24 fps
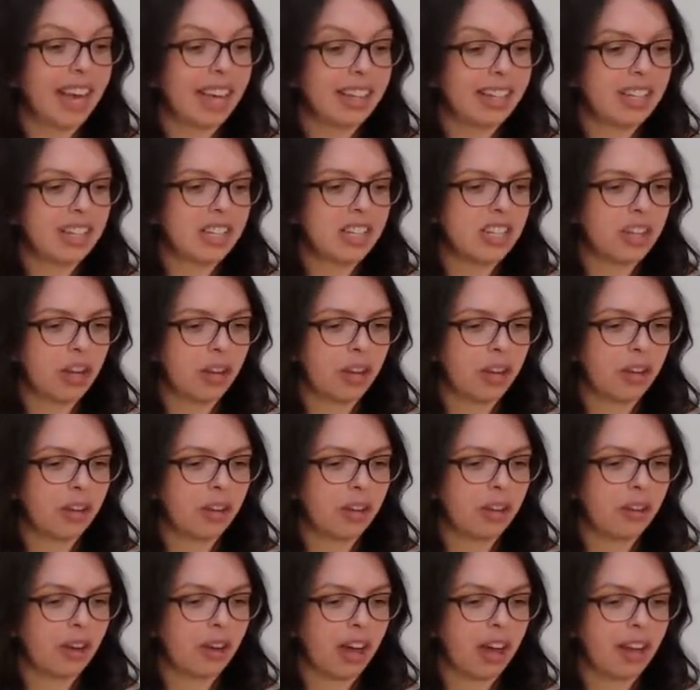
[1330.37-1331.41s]
So
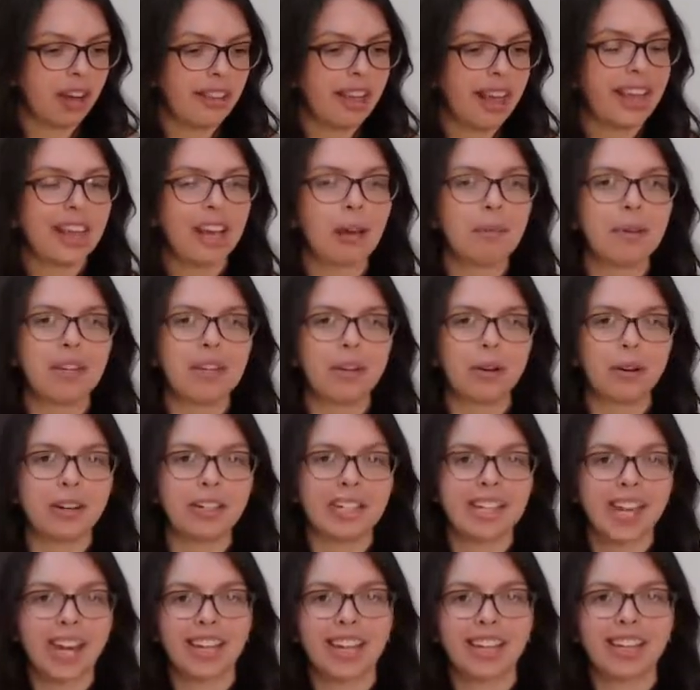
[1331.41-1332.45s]
they come into our
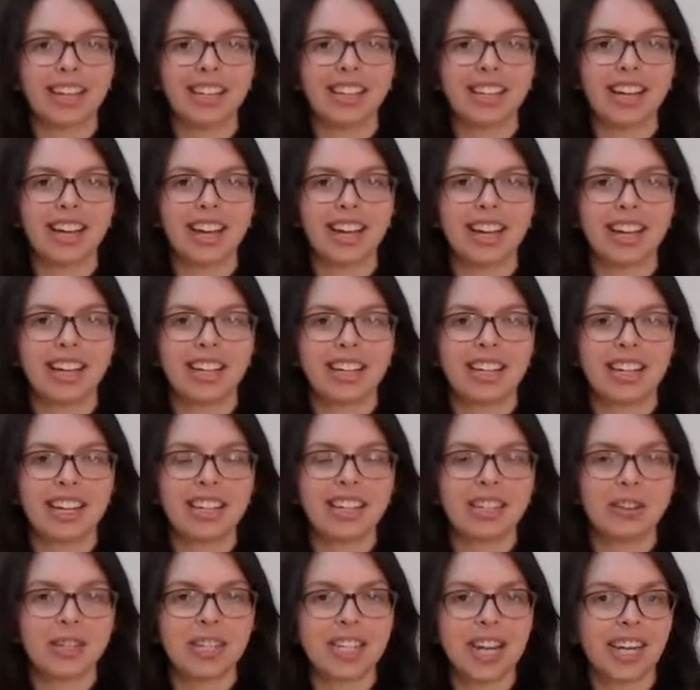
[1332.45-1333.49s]
second
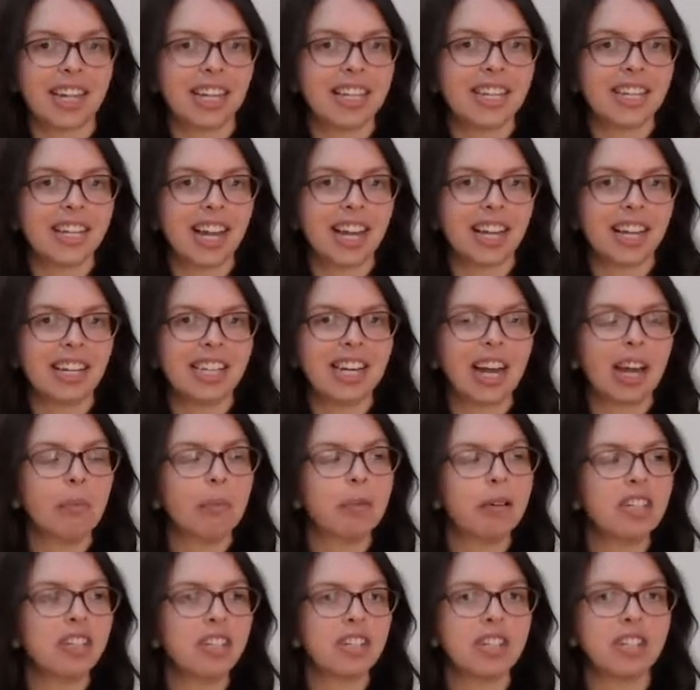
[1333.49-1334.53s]
stage, and we
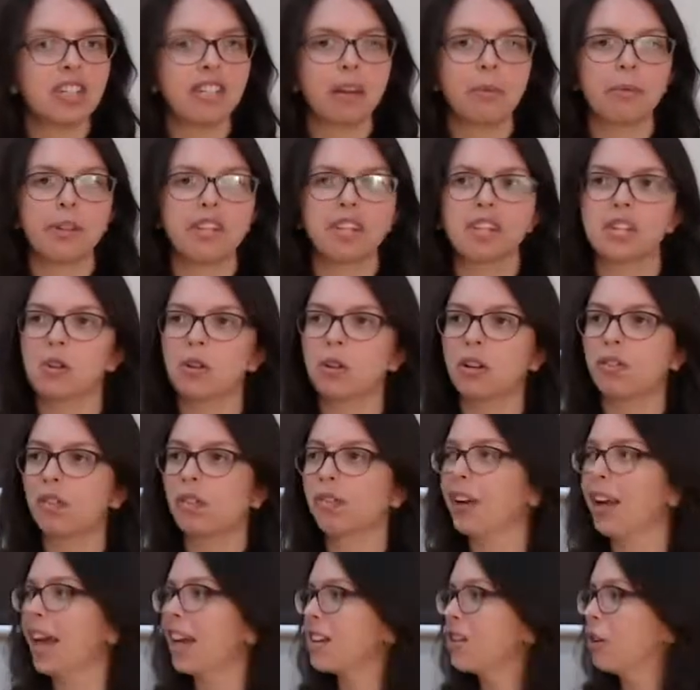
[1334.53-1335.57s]
just sort of
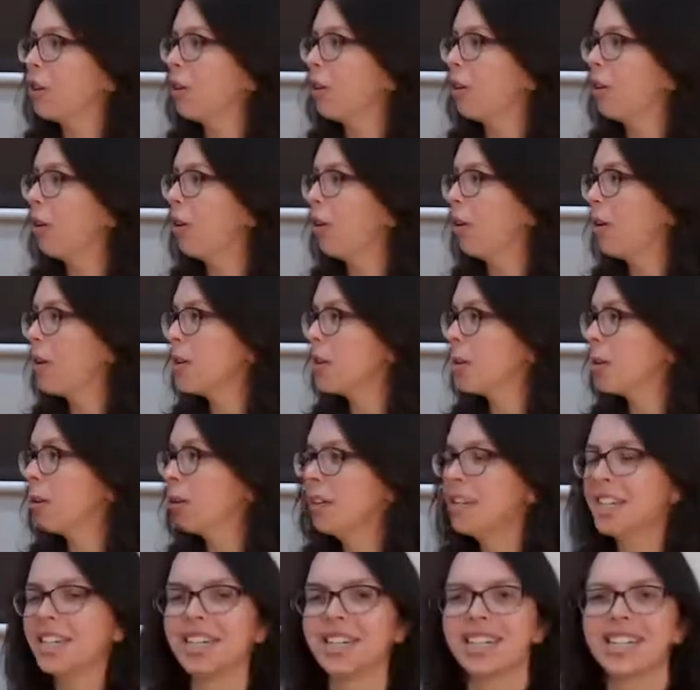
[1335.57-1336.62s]
reflect on those
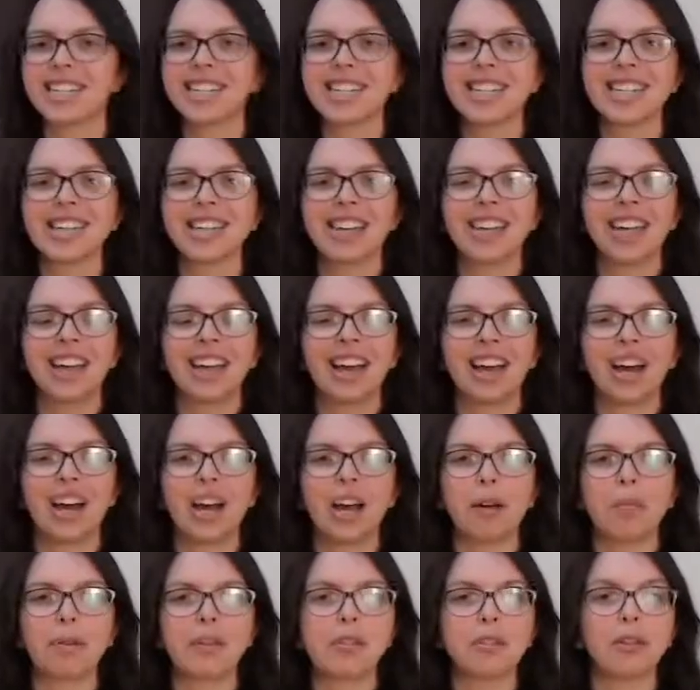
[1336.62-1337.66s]
qualities.
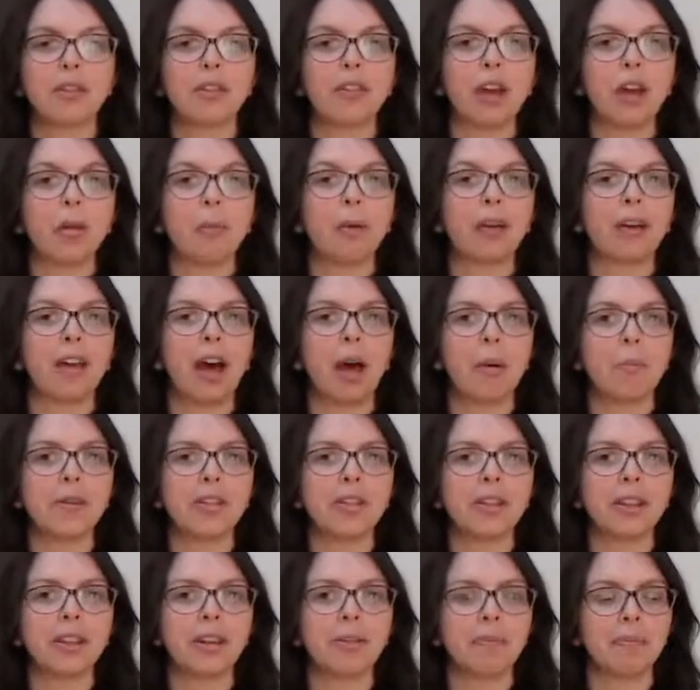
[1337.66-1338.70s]
We sort of open up
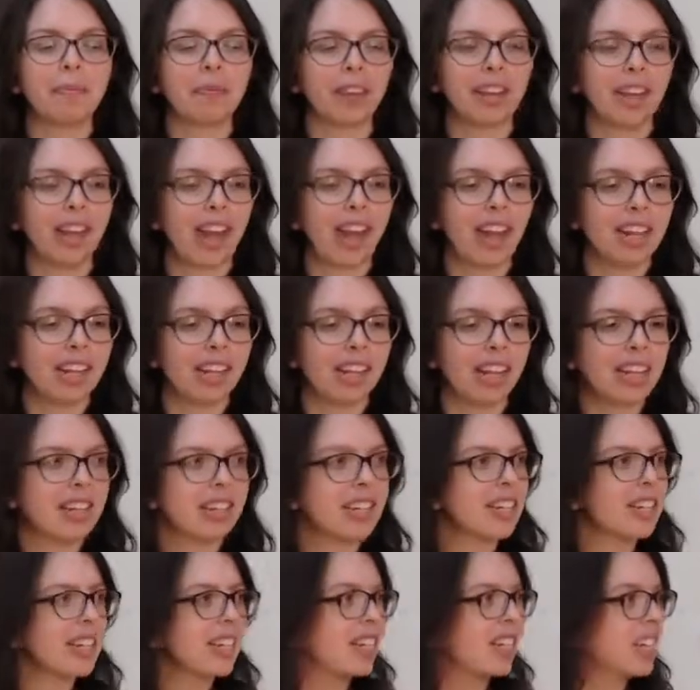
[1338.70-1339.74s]
to them, and again to
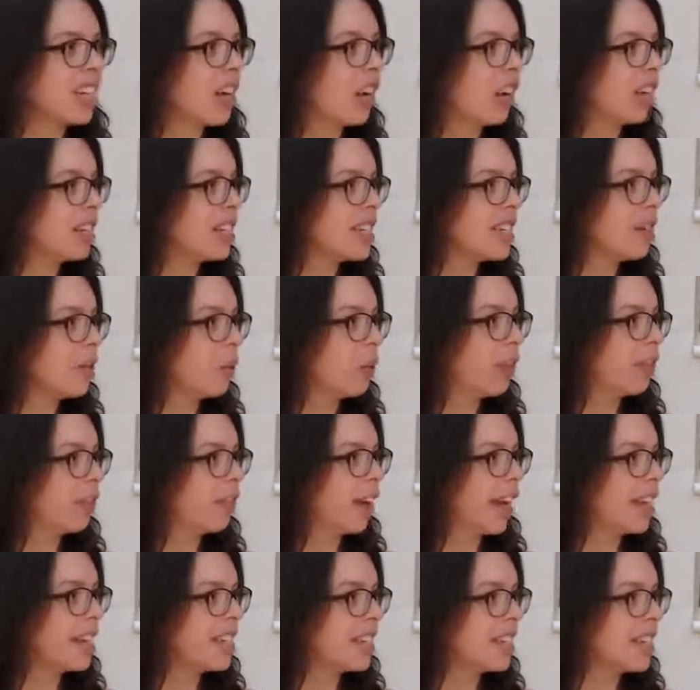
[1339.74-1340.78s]
see what the
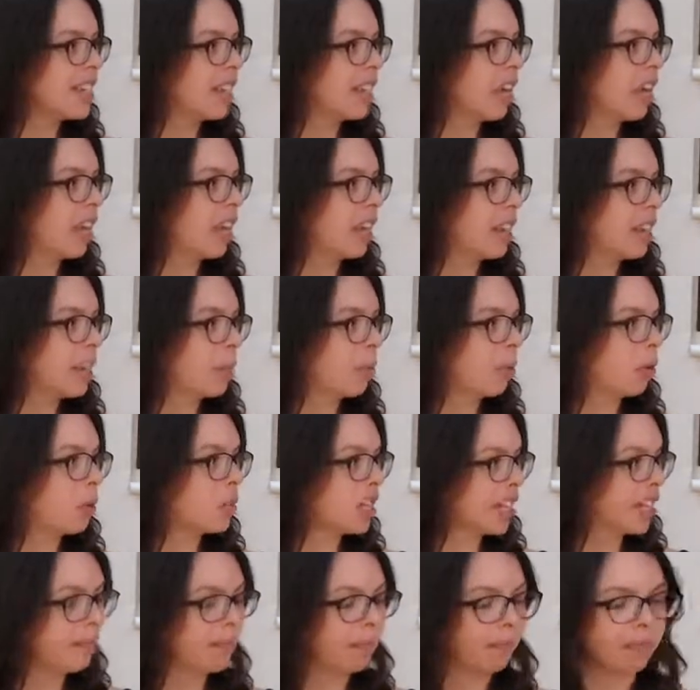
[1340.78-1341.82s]
effect is in the
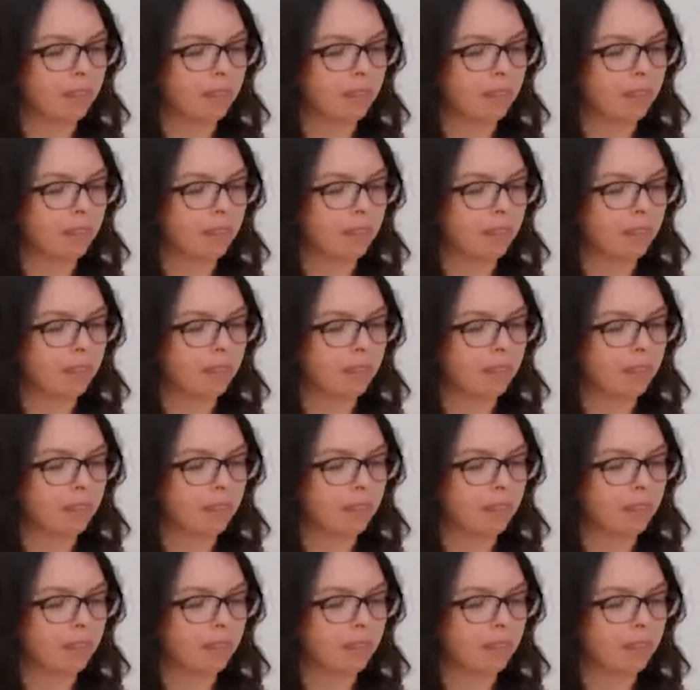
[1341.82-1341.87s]
body.